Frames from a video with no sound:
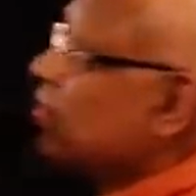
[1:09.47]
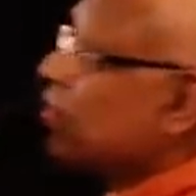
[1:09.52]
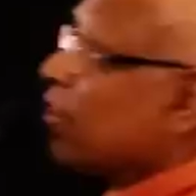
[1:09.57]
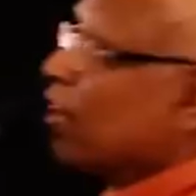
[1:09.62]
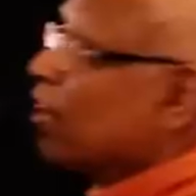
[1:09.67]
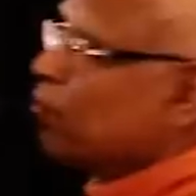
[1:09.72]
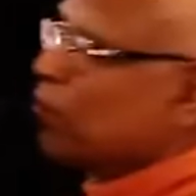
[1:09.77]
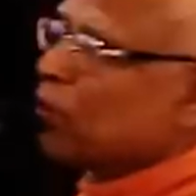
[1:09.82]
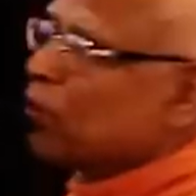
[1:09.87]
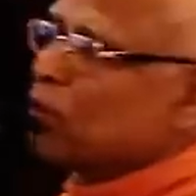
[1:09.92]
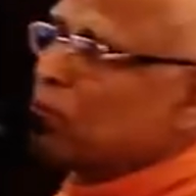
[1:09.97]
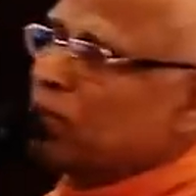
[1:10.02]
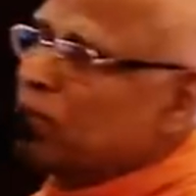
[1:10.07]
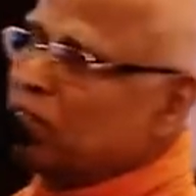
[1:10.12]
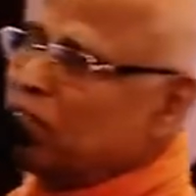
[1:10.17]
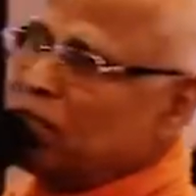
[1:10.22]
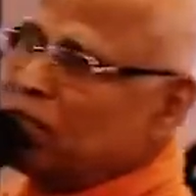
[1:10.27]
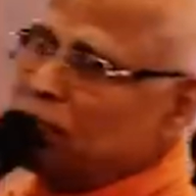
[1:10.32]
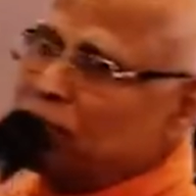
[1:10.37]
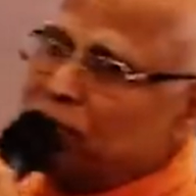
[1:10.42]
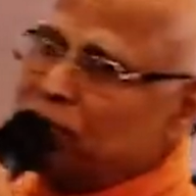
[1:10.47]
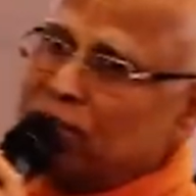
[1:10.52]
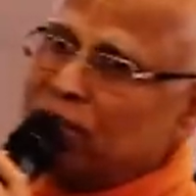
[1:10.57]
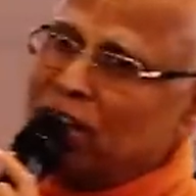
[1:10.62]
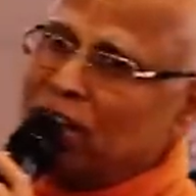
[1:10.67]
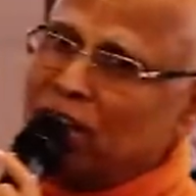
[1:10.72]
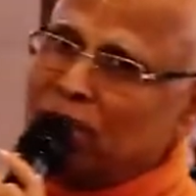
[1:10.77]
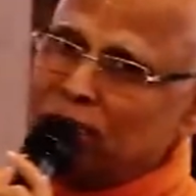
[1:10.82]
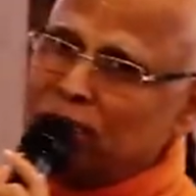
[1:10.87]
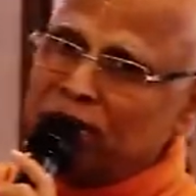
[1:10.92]
Srila Prabhupada
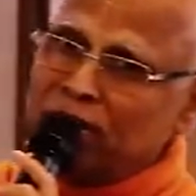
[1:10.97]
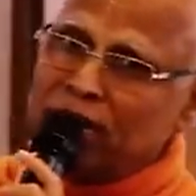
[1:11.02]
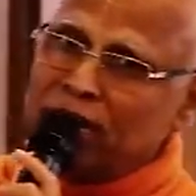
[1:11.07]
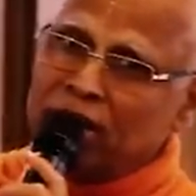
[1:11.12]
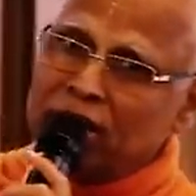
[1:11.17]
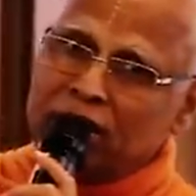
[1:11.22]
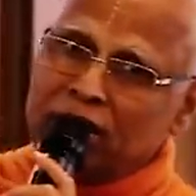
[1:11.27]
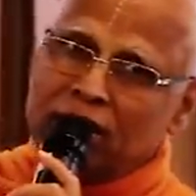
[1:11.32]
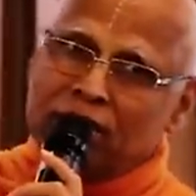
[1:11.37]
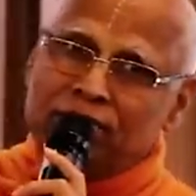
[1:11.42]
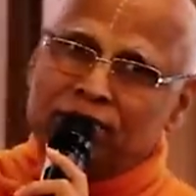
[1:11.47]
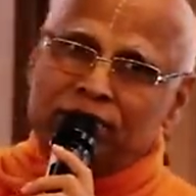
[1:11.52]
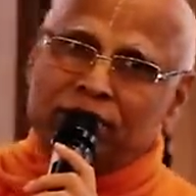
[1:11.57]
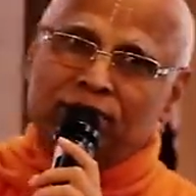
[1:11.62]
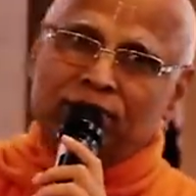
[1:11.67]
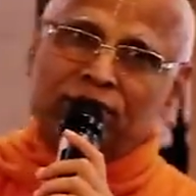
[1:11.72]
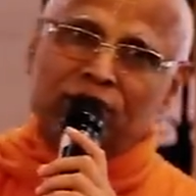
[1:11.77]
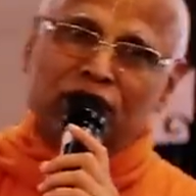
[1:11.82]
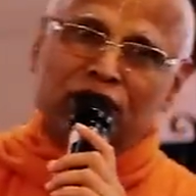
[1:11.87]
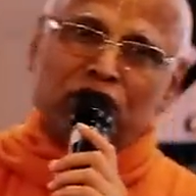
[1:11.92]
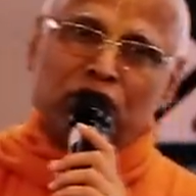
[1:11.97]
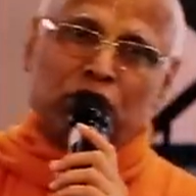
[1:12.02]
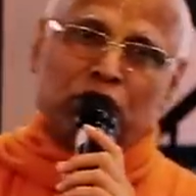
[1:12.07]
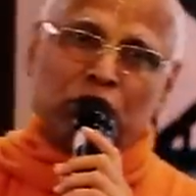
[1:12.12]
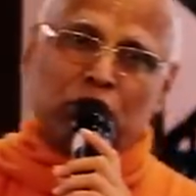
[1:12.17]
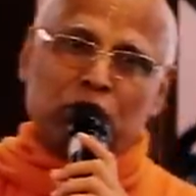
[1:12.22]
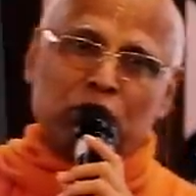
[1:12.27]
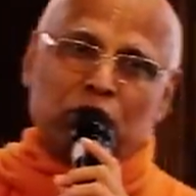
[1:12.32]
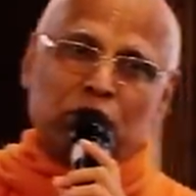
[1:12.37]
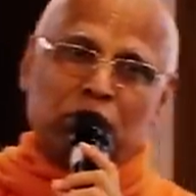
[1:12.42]
himself in
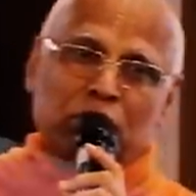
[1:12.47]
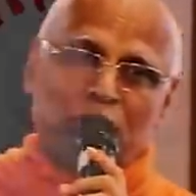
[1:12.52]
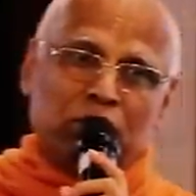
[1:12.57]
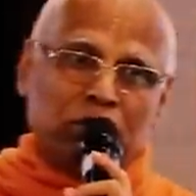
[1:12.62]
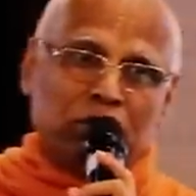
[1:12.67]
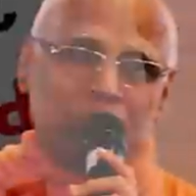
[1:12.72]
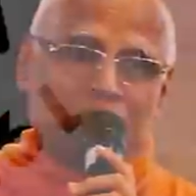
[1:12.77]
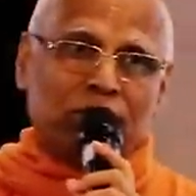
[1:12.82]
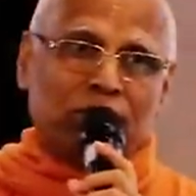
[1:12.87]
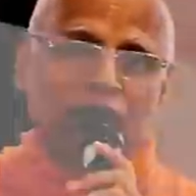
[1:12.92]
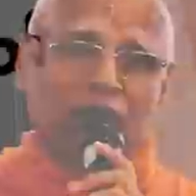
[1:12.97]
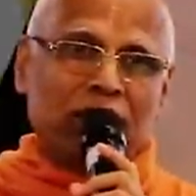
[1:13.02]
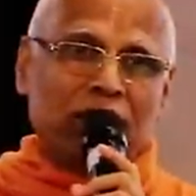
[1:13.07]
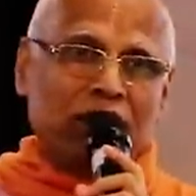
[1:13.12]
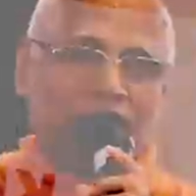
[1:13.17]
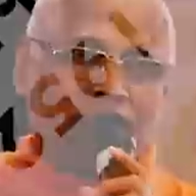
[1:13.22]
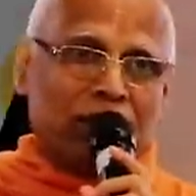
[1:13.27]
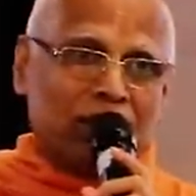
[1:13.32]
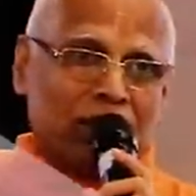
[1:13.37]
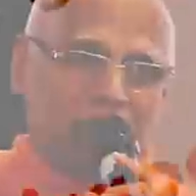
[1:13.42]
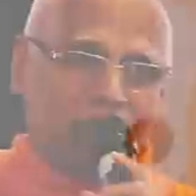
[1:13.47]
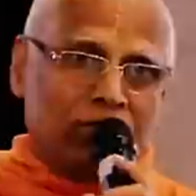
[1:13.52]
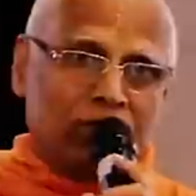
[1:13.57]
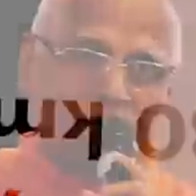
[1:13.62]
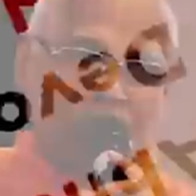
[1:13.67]
1952, while he was in